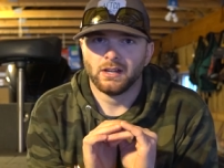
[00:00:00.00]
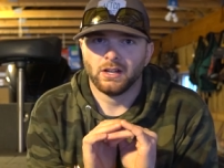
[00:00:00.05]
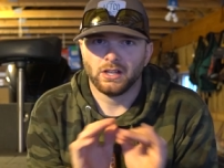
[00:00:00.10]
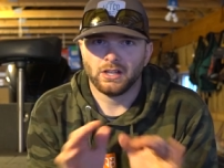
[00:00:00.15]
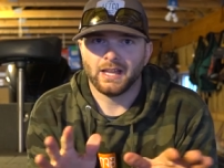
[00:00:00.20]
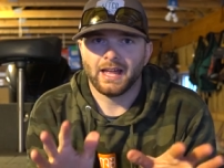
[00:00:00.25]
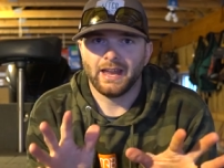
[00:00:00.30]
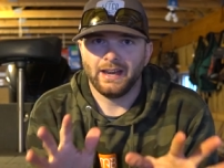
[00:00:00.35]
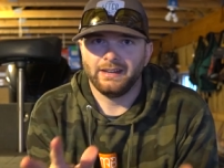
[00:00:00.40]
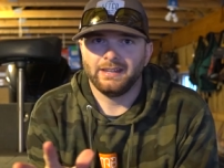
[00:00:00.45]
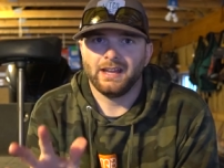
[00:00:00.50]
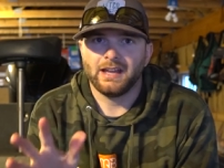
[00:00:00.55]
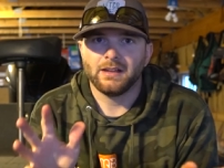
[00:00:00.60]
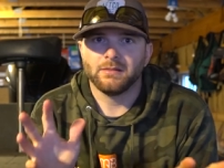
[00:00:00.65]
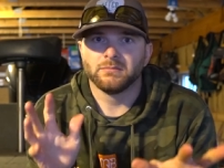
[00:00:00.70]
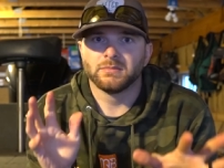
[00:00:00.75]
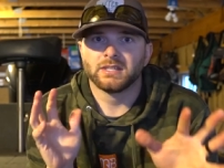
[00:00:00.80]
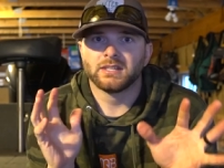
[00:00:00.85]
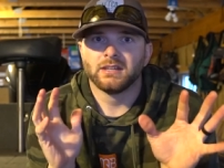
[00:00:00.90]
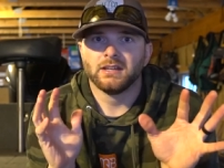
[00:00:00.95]
A lot of
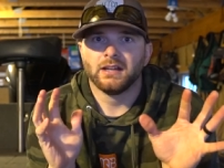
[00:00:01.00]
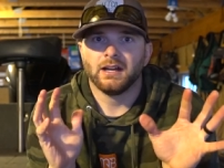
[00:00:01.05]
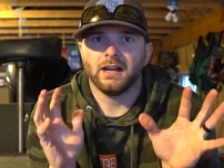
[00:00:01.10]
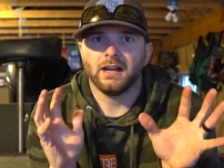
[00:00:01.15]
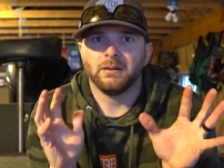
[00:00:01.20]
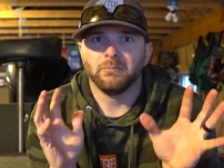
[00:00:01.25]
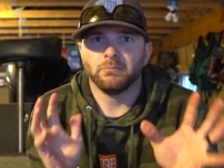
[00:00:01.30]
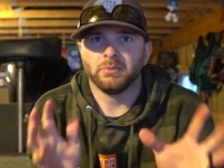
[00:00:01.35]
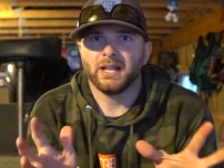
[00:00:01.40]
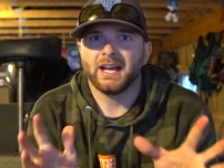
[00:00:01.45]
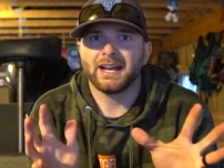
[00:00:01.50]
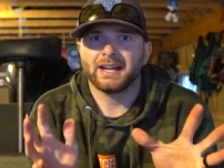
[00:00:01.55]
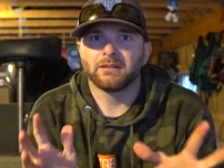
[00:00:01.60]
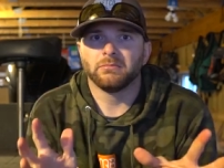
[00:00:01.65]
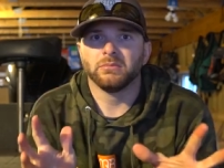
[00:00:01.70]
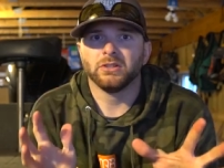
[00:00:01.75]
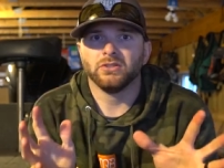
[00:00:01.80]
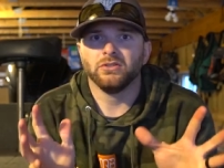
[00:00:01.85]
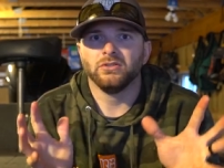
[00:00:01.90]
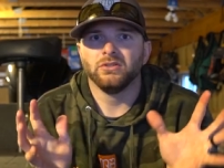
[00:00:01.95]
times, um, black
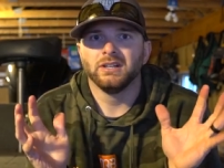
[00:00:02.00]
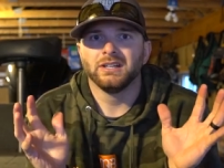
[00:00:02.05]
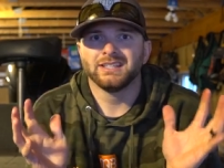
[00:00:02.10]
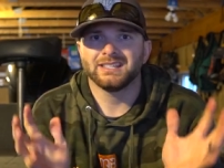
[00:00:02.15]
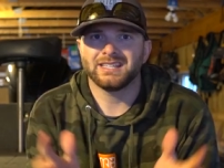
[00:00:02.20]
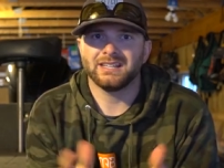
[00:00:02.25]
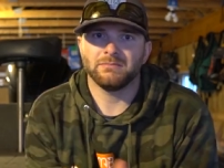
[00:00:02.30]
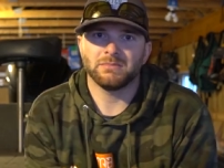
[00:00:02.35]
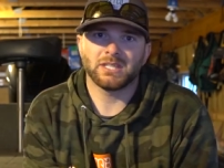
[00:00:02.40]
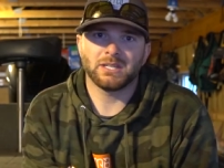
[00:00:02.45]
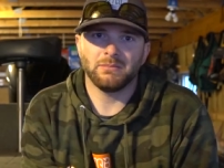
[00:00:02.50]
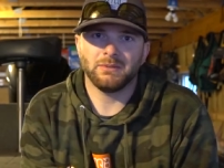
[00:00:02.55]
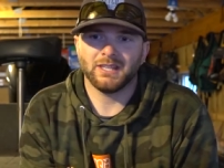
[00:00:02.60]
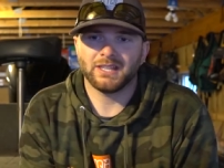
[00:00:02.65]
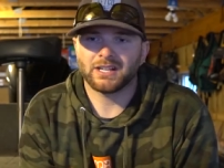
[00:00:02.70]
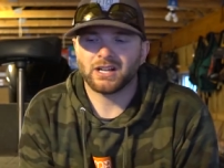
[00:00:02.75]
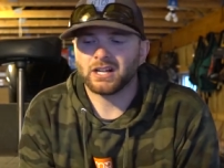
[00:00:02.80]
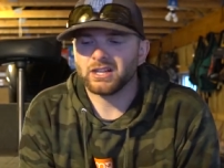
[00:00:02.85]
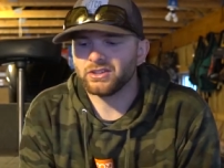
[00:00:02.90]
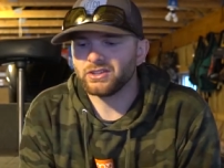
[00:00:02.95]
and blue seems to be
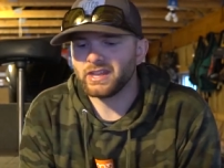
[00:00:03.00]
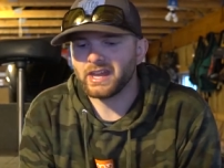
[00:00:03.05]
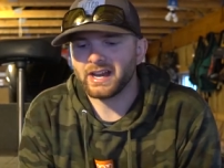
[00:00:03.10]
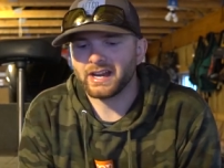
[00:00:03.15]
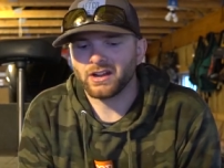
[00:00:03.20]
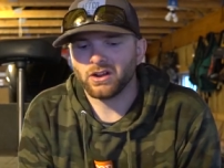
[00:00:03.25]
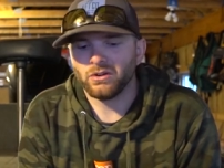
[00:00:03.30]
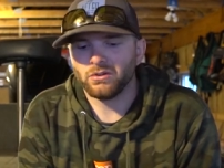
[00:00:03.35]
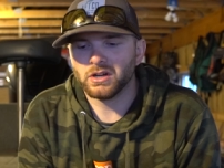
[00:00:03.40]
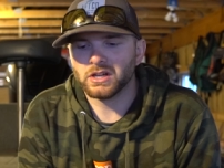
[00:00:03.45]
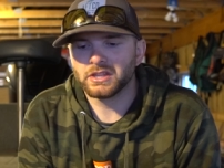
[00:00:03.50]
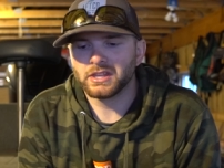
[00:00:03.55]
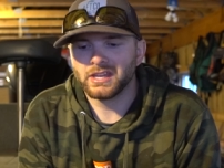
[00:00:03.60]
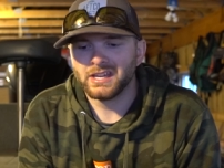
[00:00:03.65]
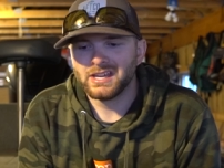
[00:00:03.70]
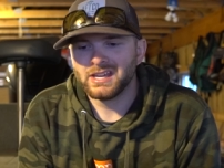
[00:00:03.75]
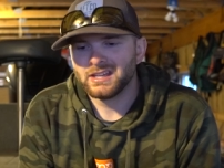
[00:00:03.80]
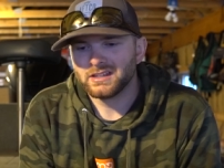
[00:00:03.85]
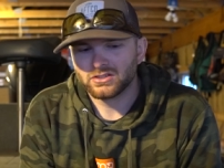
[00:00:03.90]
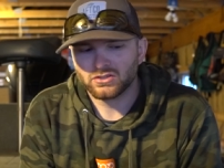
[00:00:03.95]
the color that I go with.
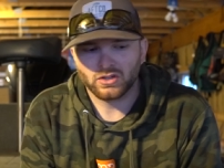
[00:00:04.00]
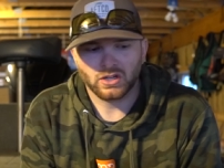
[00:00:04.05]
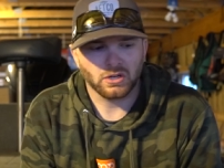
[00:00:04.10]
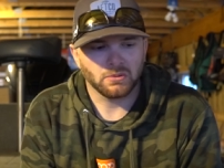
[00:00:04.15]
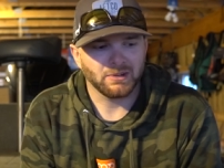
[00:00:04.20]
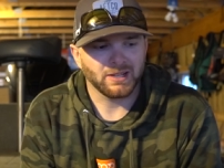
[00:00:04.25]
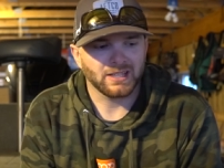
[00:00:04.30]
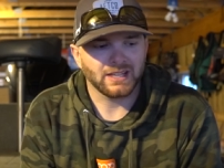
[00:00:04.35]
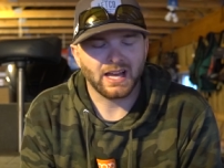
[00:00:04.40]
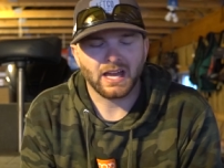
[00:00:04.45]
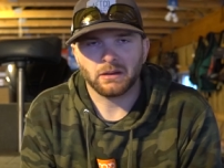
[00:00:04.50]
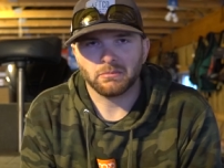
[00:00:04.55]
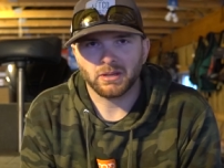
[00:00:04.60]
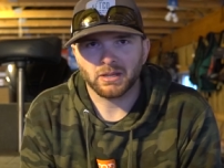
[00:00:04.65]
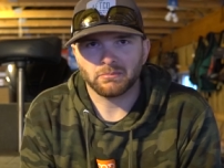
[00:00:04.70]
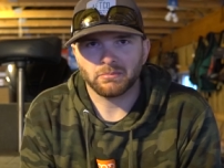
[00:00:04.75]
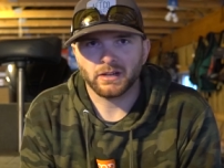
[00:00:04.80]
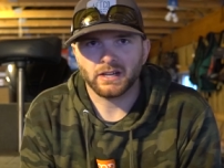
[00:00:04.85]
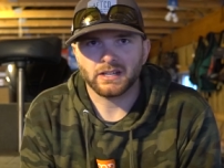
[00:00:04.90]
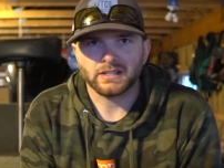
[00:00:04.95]
Trigger me a lot of
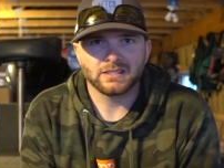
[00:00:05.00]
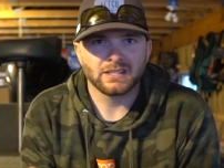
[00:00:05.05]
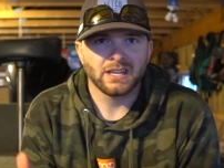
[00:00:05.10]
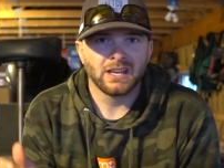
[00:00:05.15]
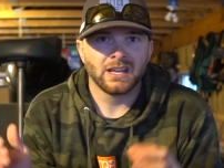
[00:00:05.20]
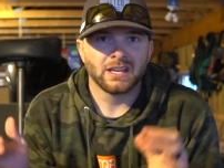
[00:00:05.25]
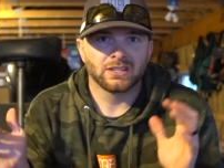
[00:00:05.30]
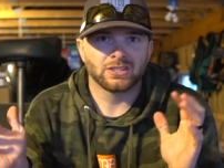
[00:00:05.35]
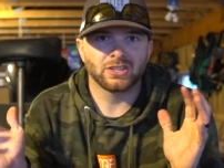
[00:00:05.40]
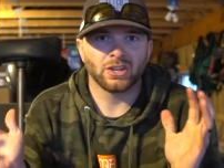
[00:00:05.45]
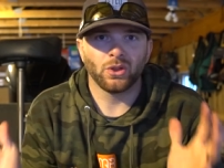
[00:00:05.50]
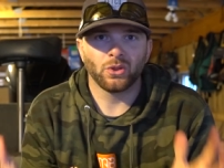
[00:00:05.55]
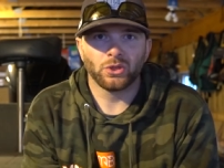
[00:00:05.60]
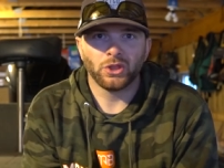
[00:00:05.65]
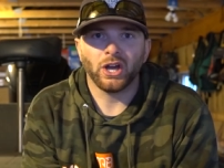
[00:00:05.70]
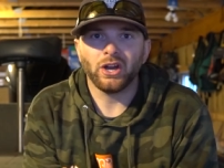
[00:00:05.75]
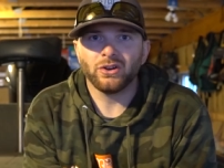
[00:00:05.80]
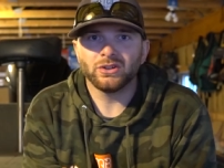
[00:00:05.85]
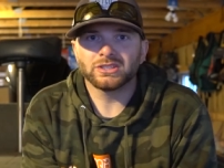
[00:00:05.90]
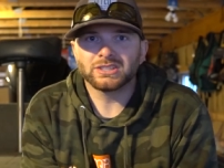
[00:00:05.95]
big bites. So
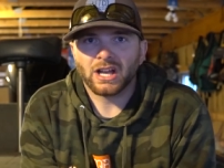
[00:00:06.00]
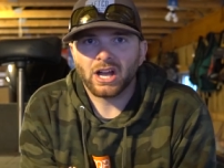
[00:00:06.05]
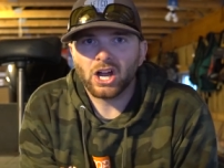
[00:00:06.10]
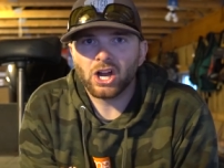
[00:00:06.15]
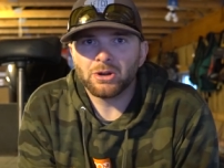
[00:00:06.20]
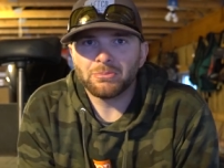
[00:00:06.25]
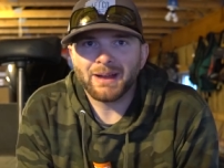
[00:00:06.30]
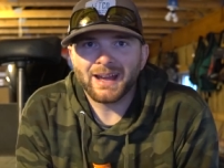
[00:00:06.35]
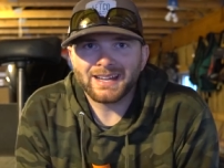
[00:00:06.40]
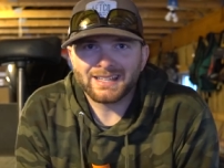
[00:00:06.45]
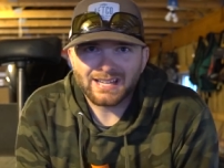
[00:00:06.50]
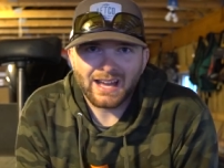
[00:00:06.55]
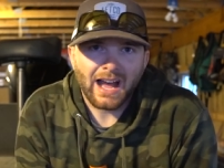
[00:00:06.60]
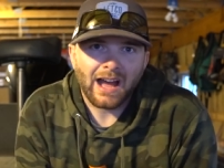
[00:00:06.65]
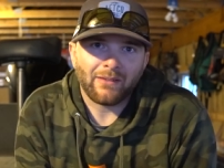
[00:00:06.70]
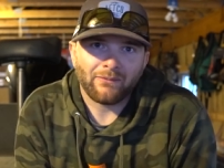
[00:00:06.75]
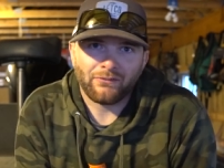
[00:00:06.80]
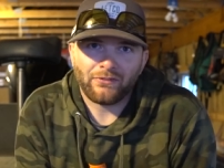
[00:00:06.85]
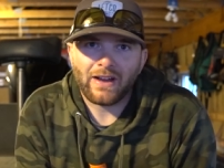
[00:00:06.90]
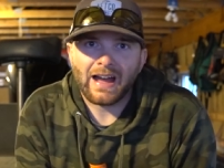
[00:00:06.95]
those are my
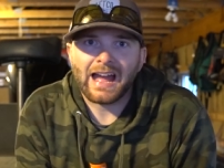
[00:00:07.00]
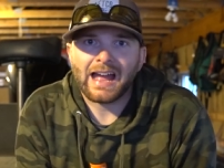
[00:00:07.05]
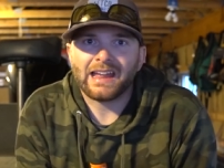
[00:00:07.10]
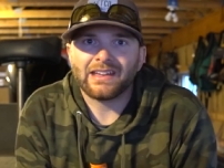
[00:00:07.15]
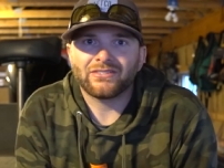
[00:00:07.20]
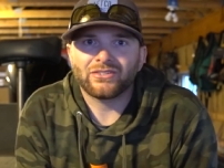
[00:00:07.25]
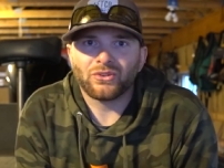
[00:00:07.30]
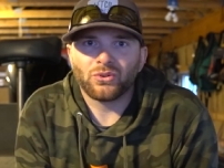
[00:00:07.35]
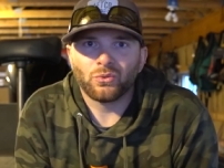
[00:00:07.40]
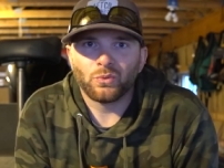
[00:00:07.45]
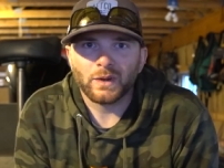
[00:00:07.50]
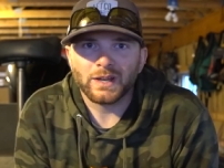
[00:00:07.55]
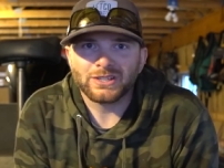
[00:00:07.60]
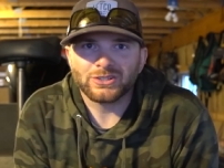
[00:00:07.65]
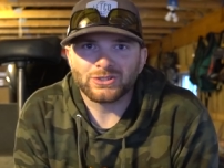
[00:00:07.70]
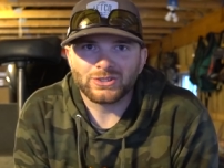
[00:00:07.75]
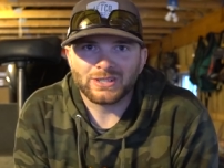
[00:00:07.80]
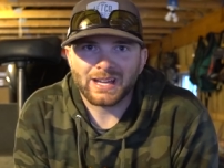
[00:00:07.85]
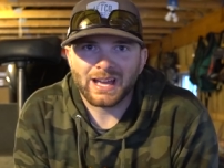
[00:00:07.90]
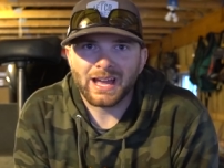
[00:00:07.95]
top five
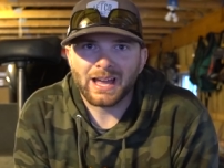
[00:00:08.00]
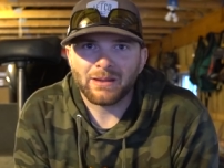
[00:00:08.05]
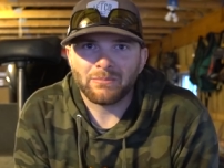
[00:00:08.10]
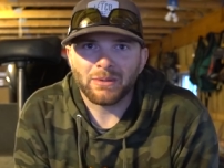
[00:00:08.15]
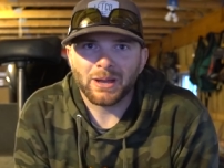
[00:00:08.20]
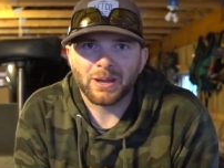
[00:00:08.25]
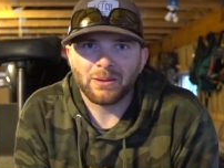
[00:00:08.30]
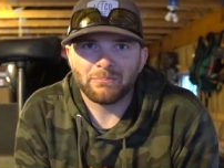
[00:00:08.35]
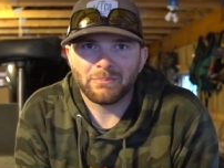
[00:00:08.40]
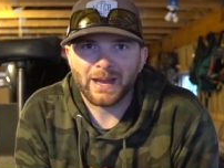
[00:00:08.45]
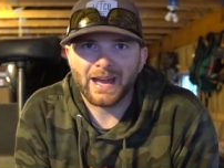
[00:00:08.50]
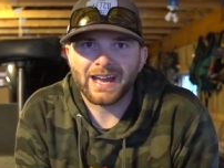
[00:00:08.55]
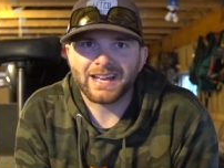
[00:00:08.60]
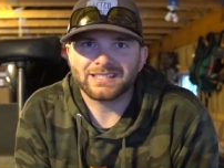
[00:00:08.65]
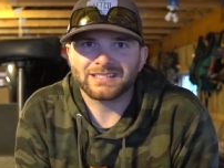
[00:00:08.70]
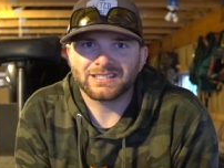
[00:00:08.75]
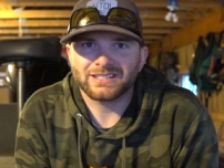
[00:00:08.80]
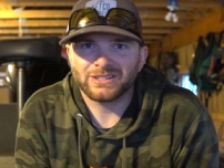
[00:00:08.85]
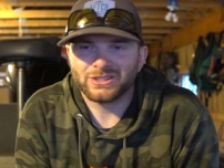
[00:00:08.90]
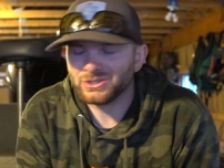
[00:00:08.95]
wintertime
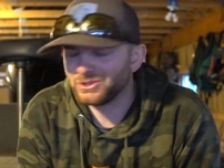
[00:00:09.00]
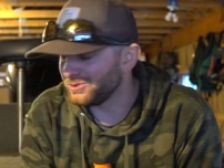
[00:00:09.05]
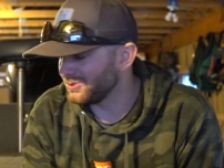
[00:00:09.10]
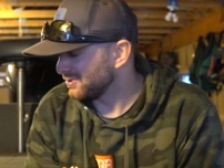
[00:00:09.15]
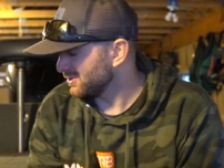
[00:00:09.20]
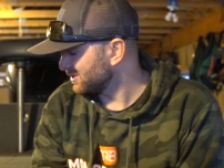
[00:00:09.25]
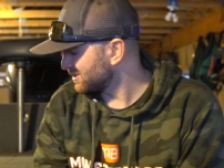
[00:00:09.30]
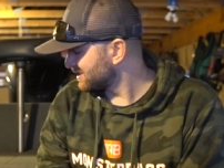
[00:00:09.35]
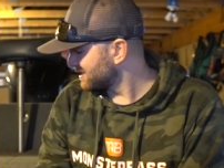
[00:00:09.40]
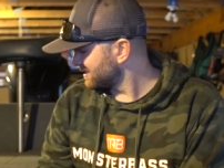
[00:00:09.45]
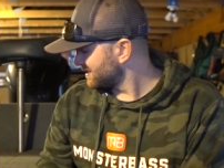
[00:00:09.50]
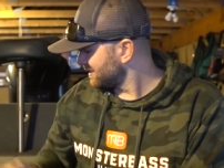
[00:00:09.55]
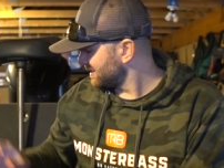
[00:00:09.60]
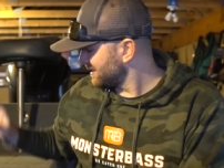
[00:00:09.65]
bass lures.